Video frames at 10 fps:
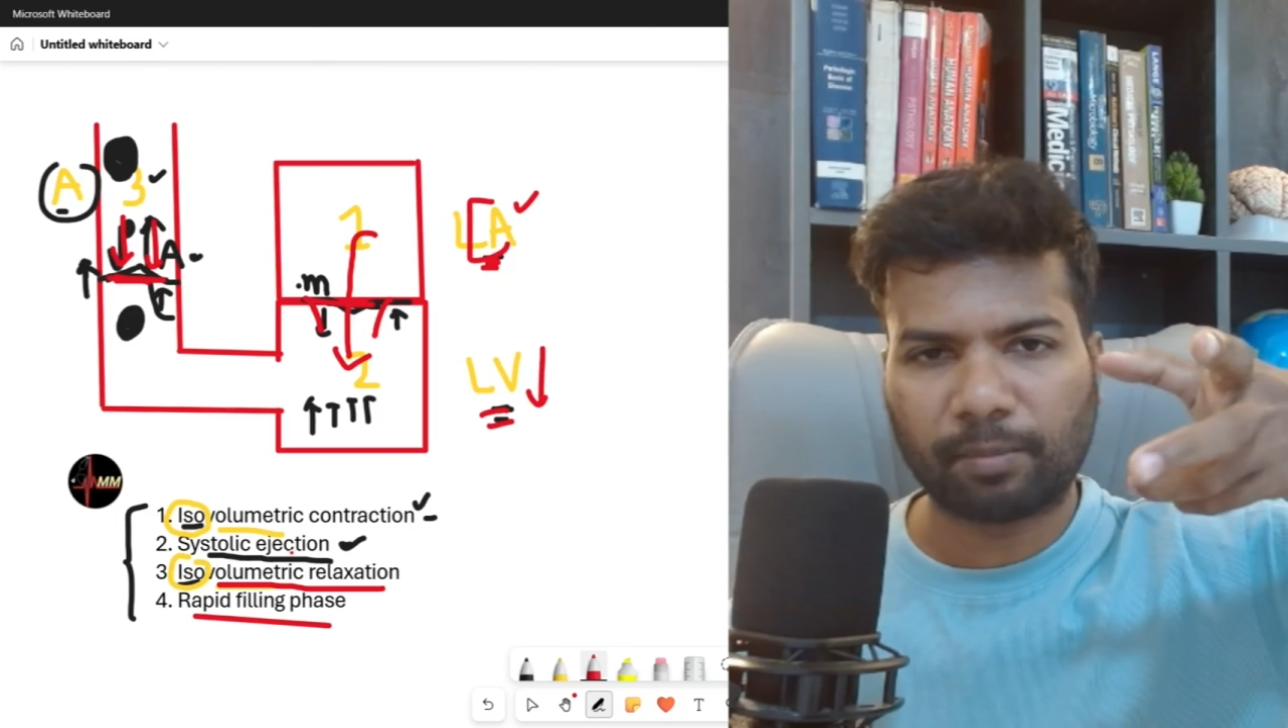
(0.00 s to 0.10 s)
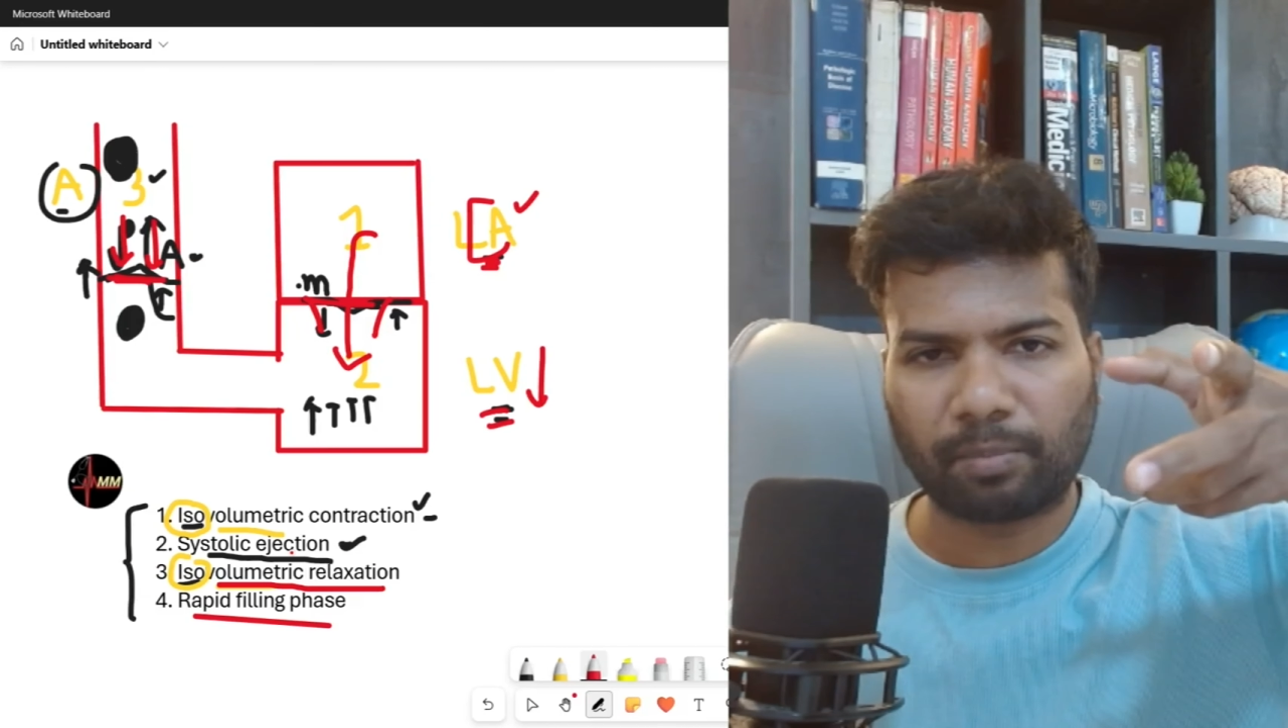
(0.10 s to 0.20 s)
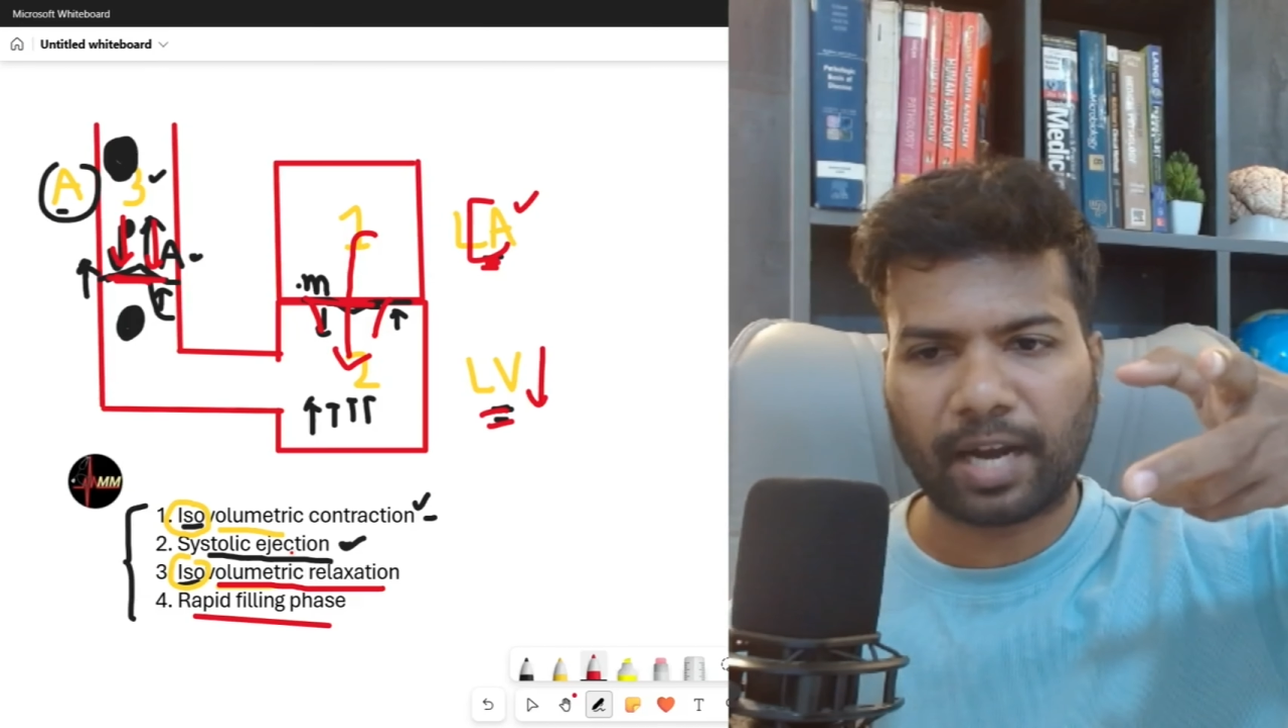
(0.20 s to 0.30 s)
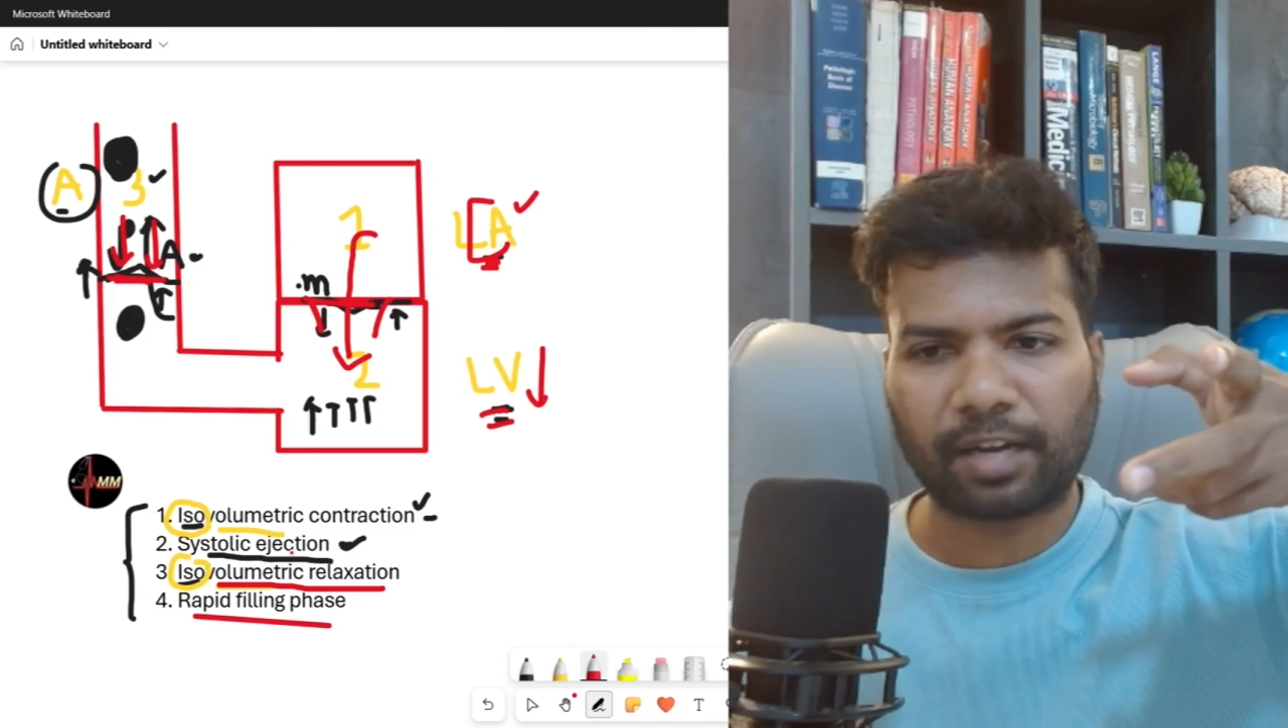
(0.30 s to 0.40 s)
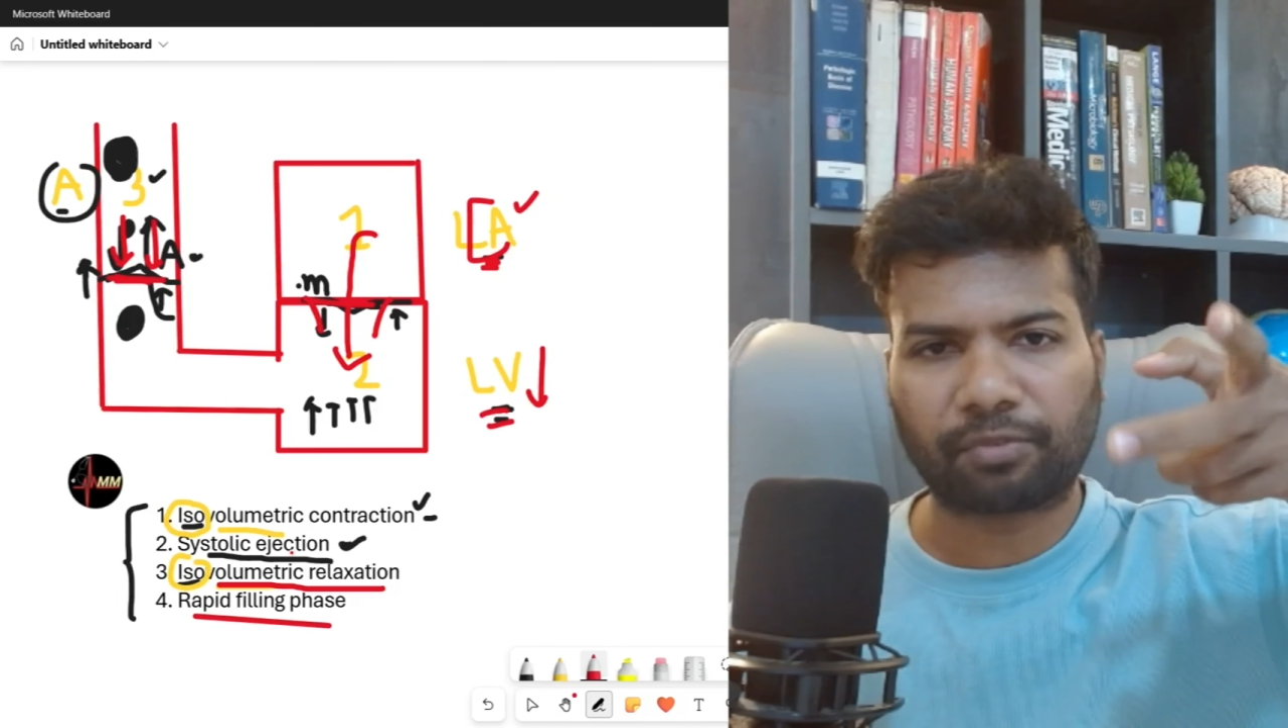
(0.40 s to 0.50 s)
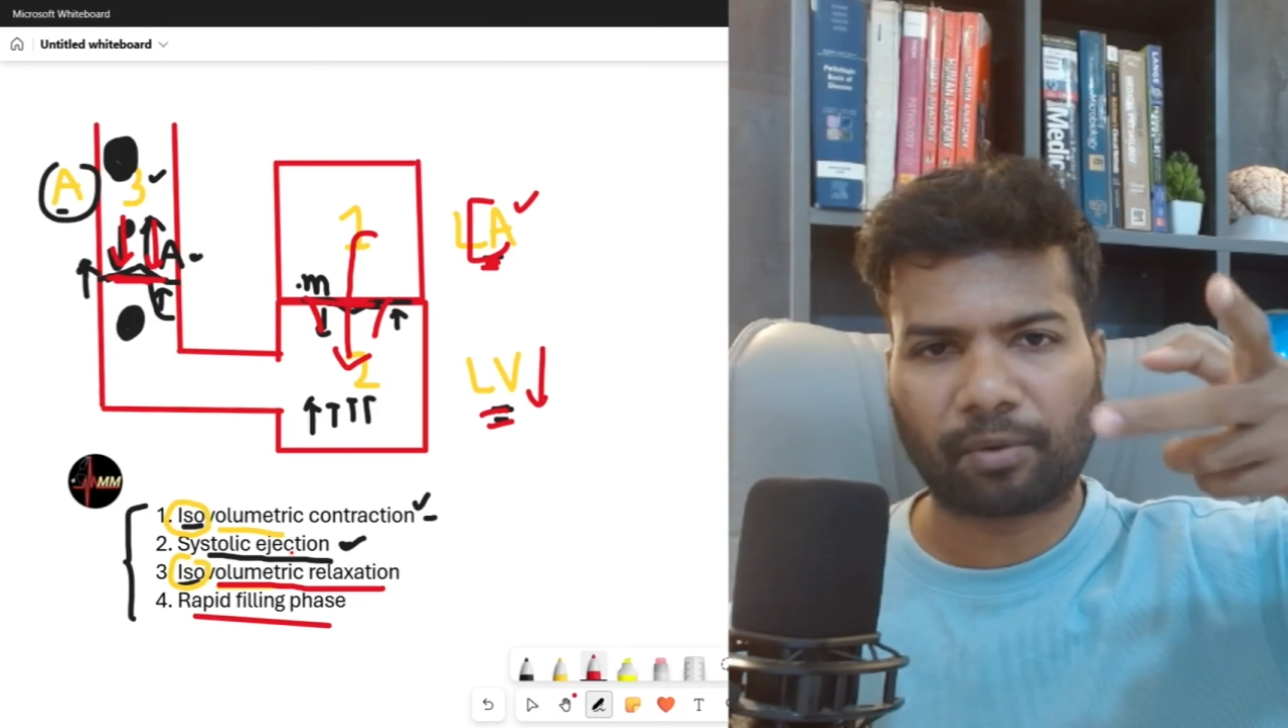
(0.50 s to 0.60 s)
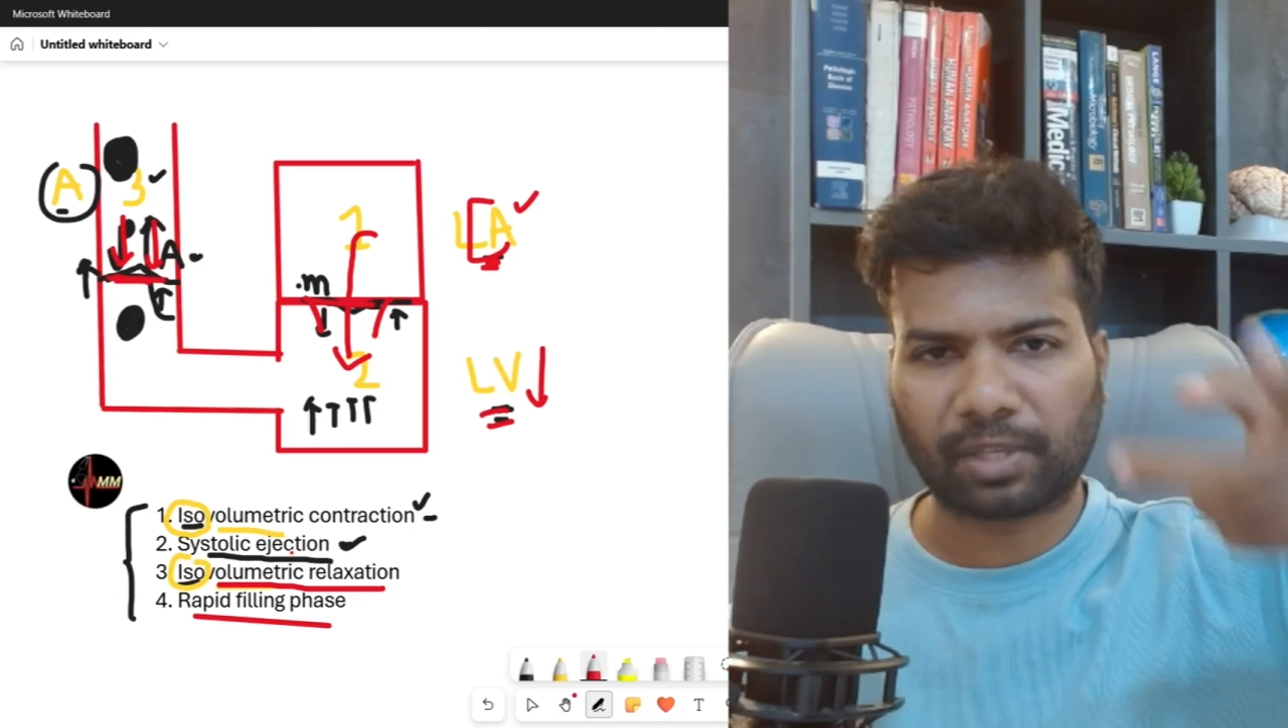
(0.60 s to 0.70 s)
blood from